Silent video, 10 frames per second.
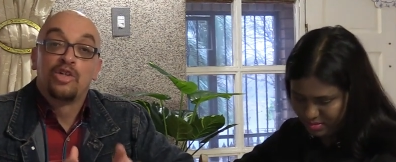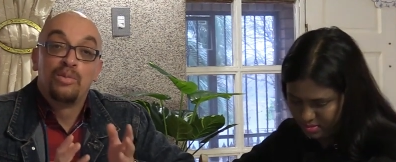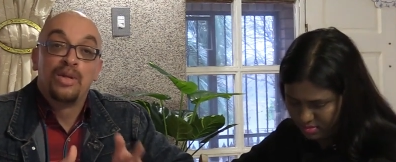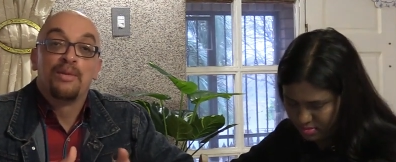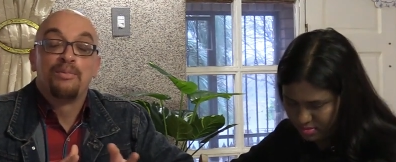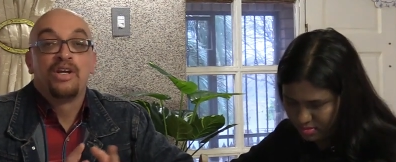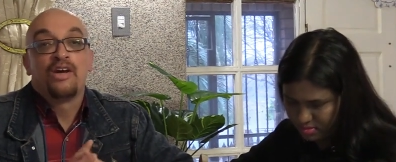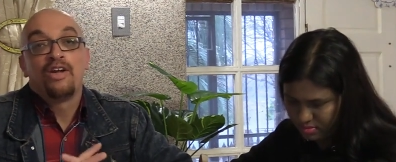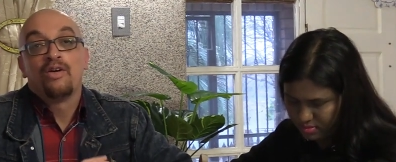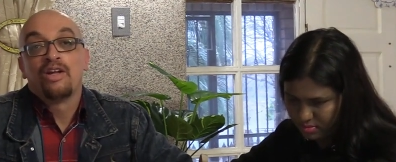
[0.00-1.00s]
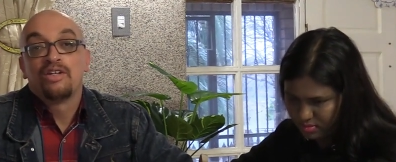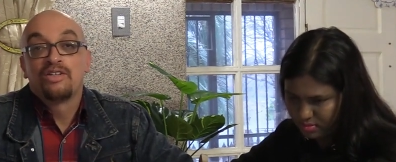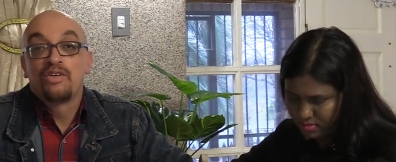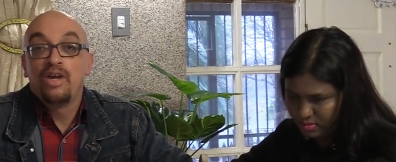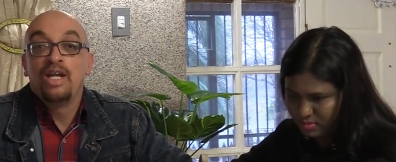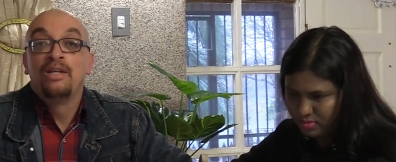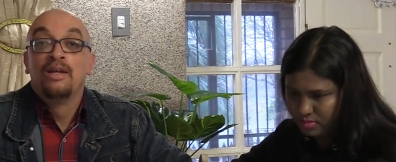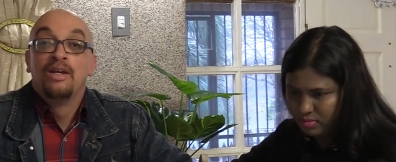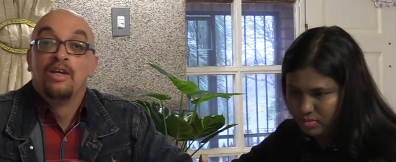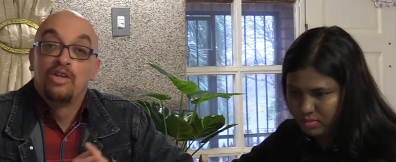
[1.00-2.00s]
Speaker 1: will be appearing on the
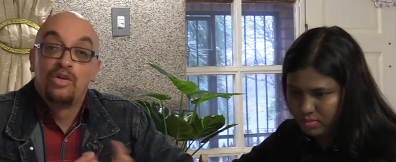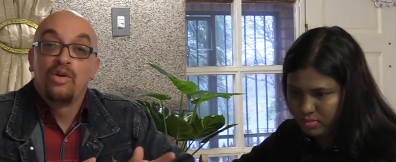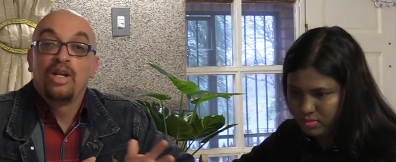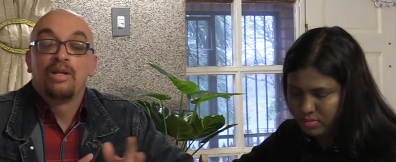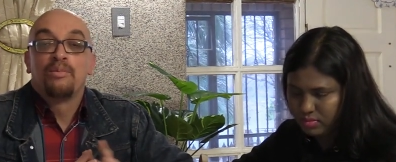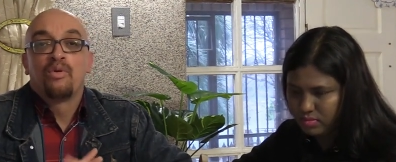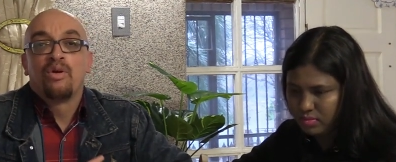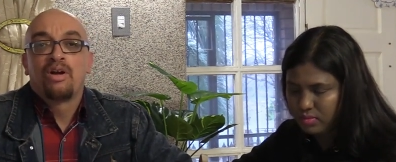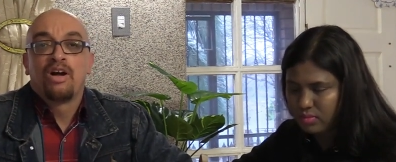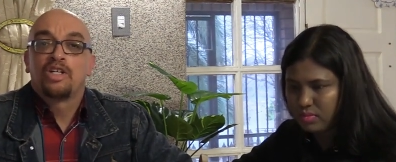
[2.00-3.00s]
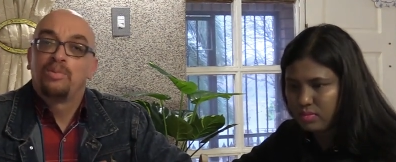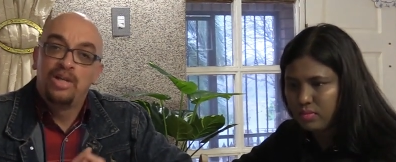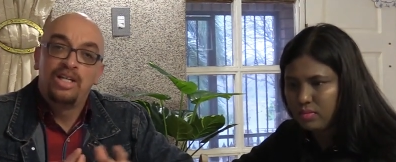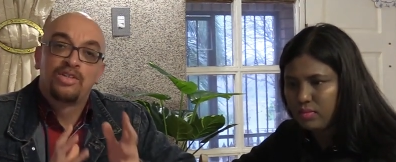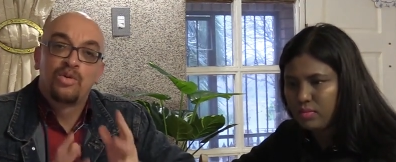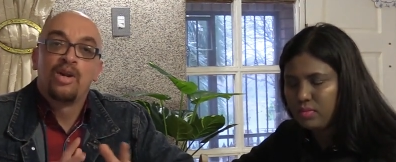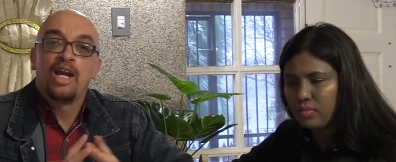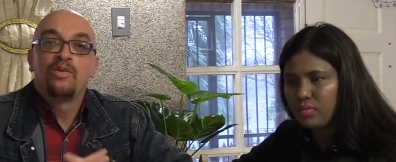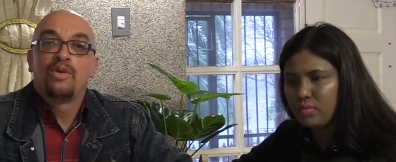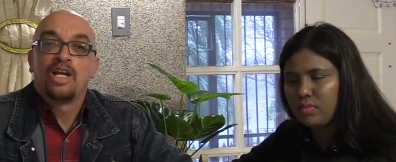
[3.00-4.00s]
screen during the broadcast. Please
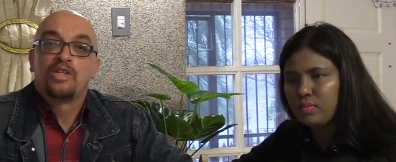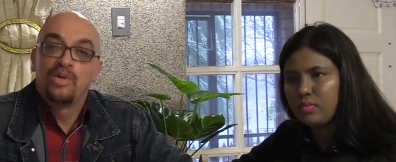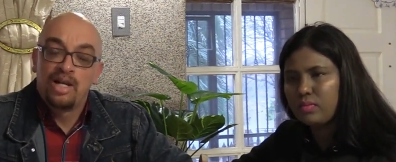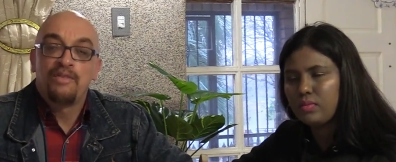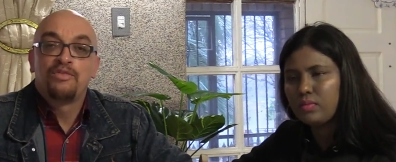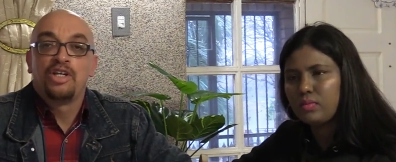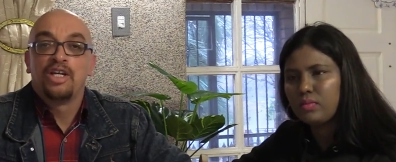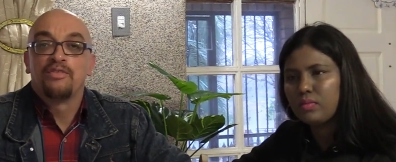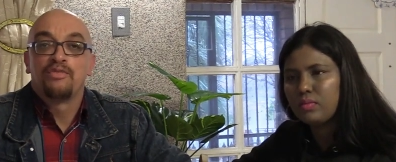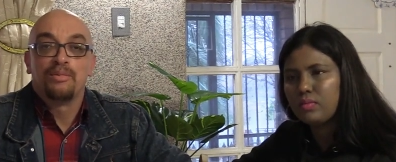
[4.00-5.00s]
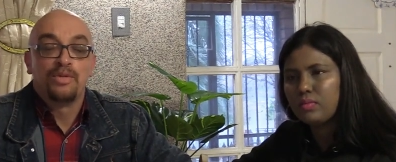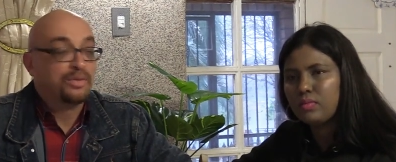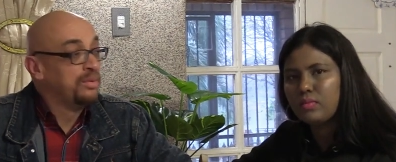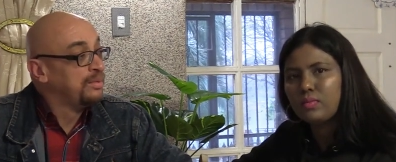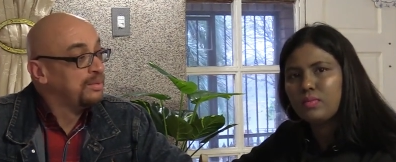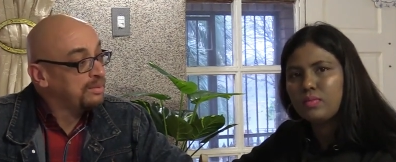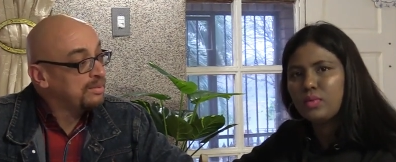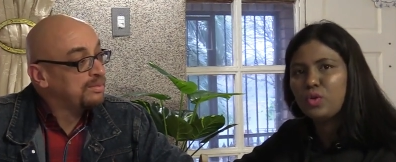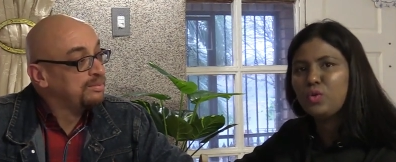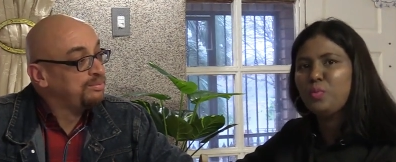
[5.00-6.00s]
connect with us. We'd love to hear from you.
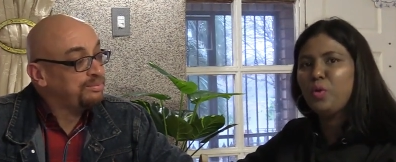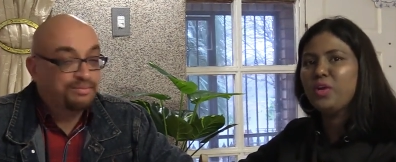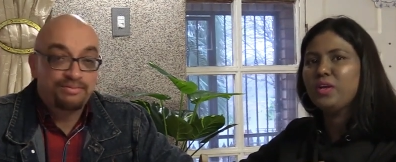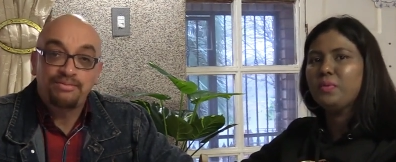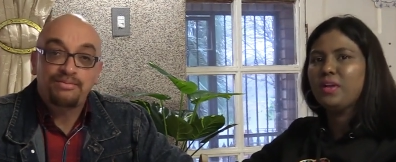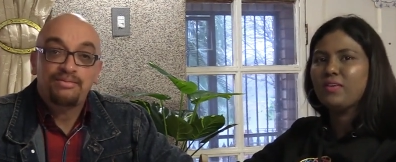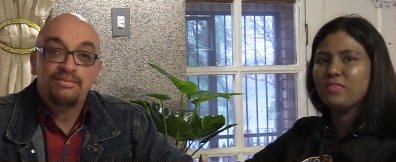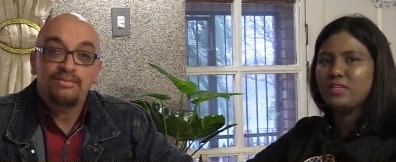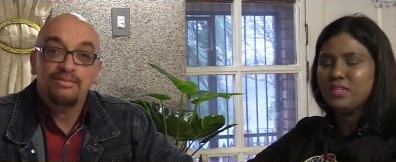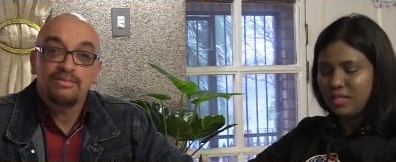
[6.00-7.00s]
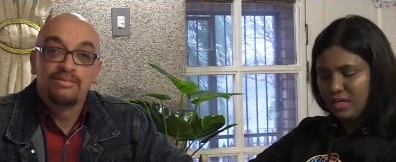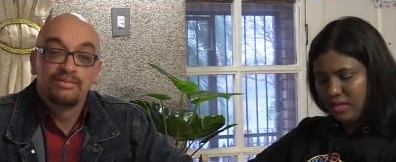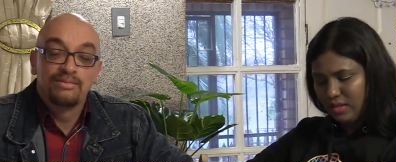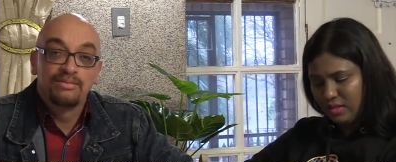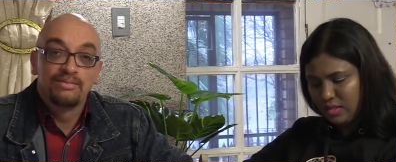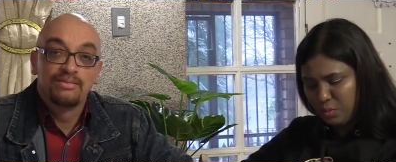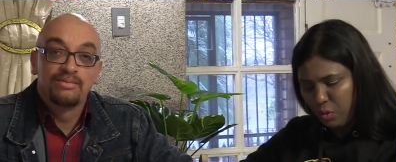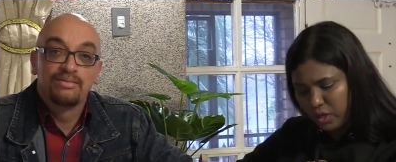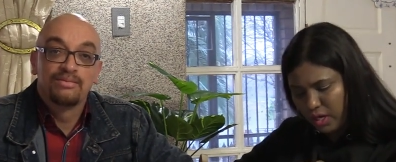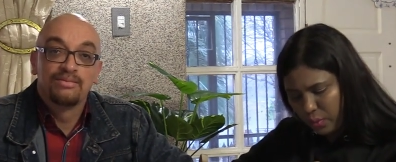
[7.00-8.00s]
Speaker 2: Good morning, beloved. This
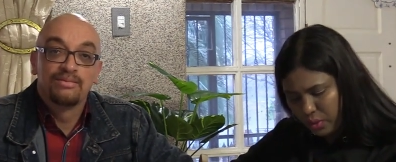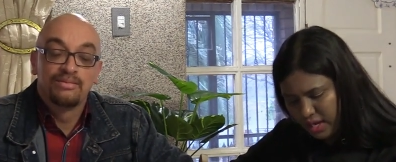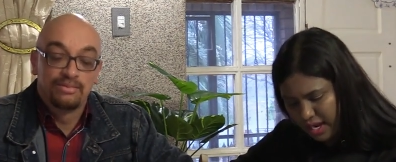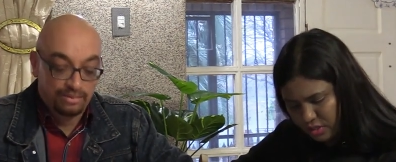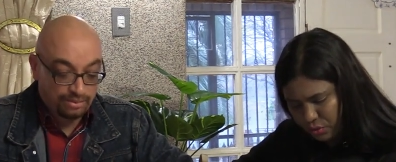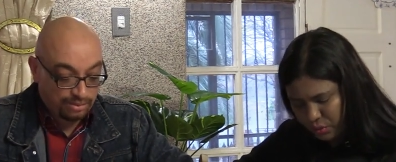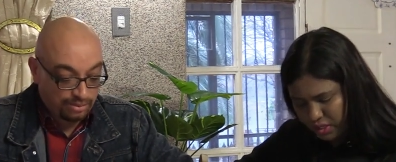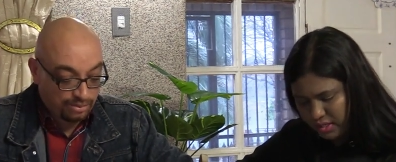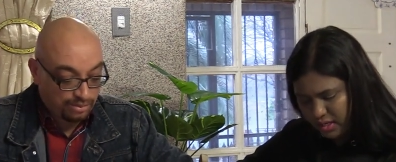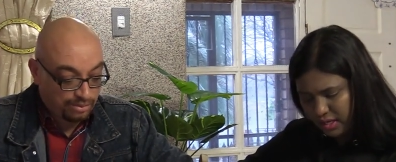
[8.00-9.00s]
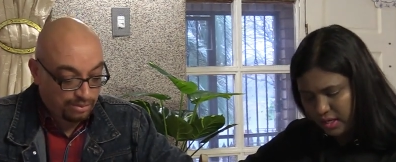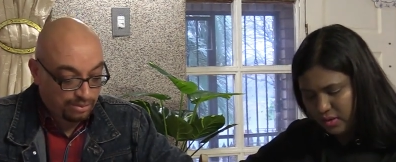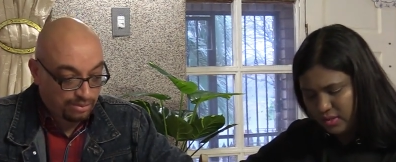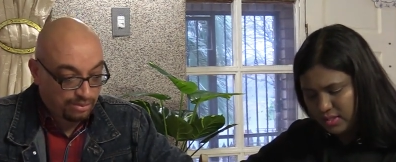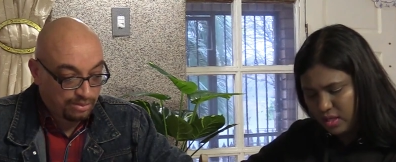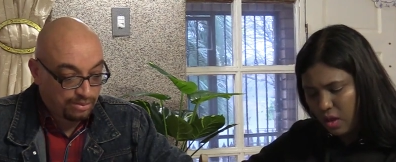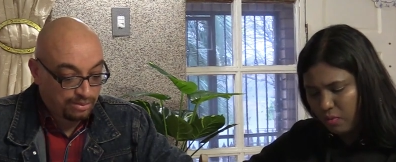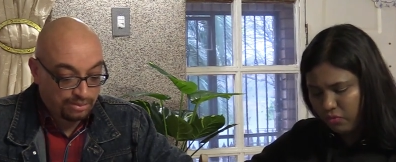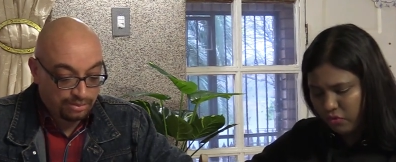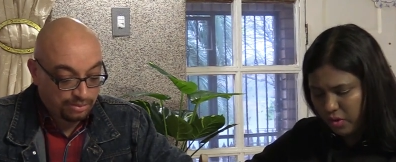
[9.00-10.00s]
morning I would like to read a
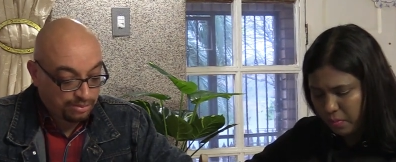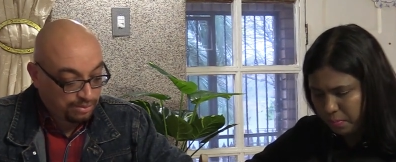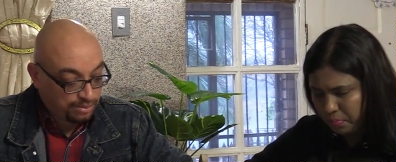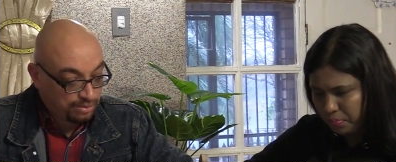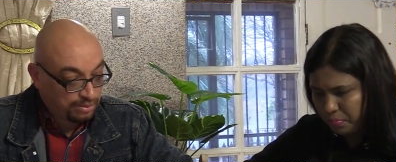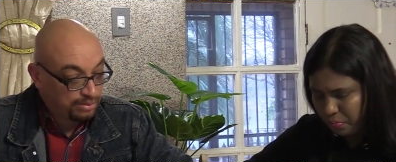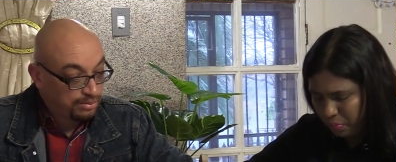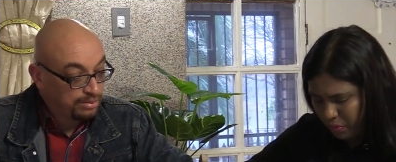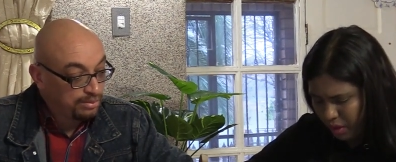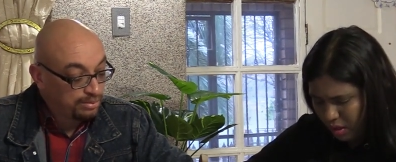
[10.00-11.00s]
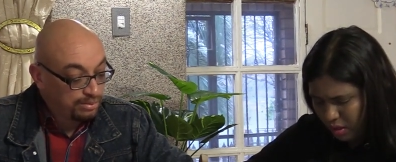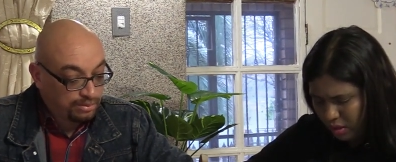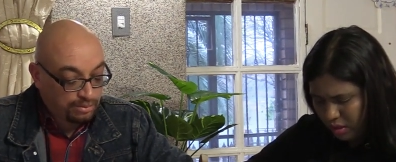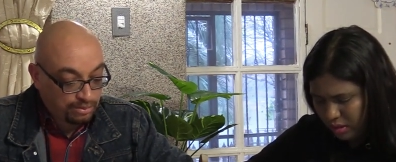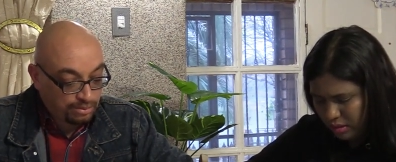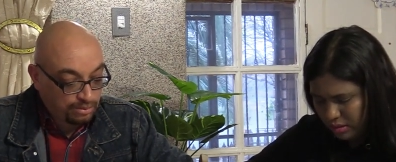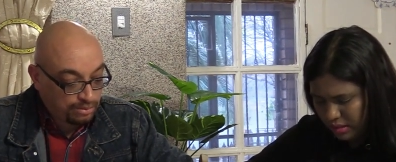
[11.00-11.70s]
psalm from uh,